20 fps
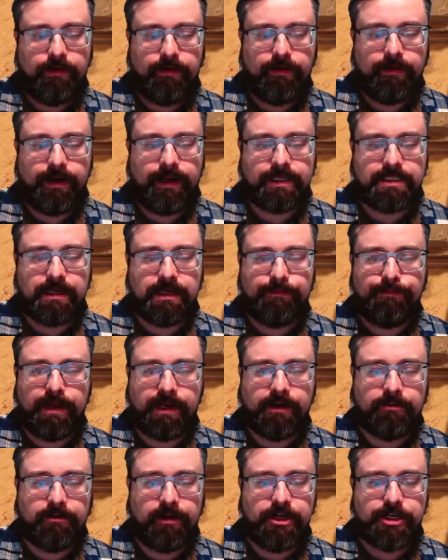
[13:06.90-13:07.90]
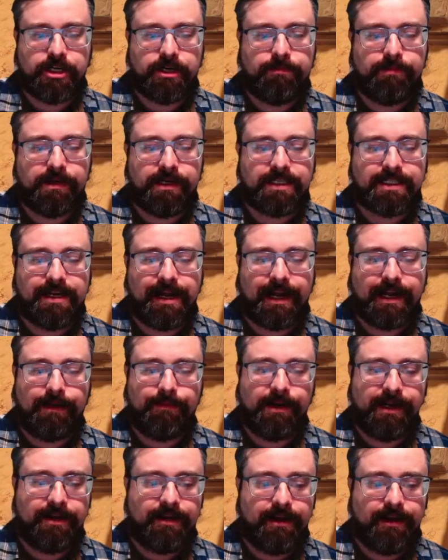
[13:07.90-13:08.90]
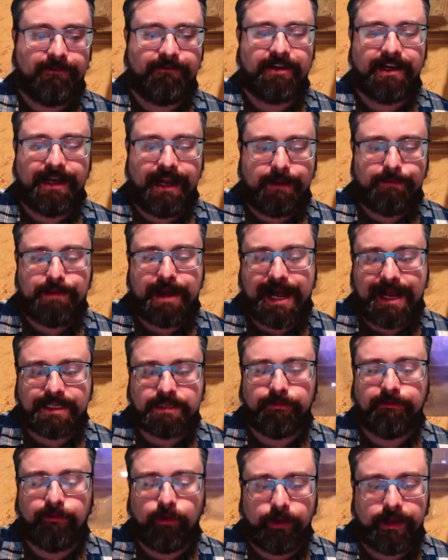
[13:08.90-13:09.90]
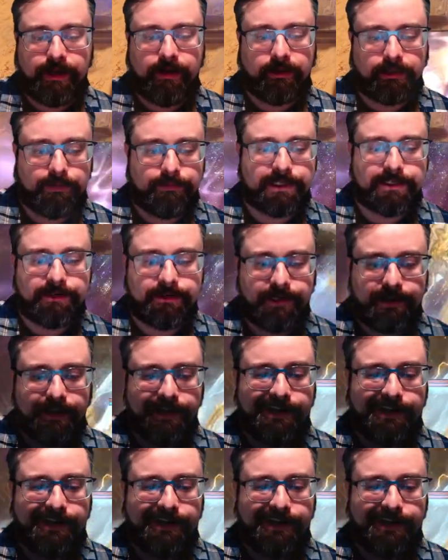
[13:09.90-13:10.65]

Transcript: Getting some penetration, but it's not going to be enough to get past before the ultimates are done.